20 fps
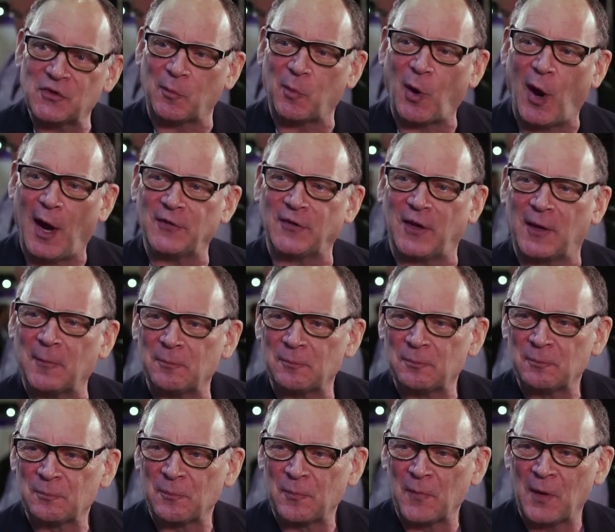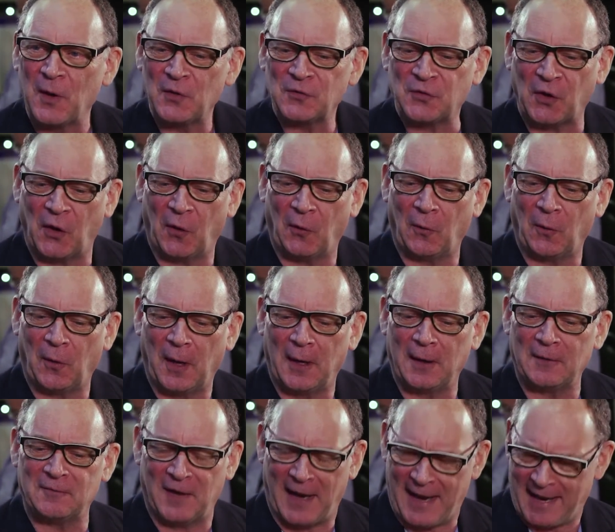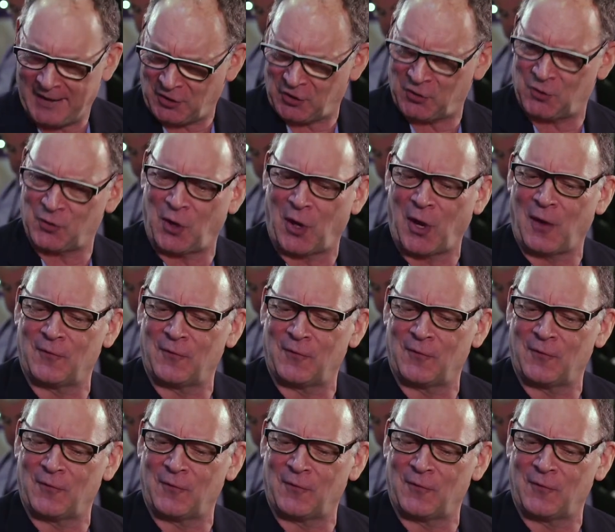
surprising. So if I had to do it all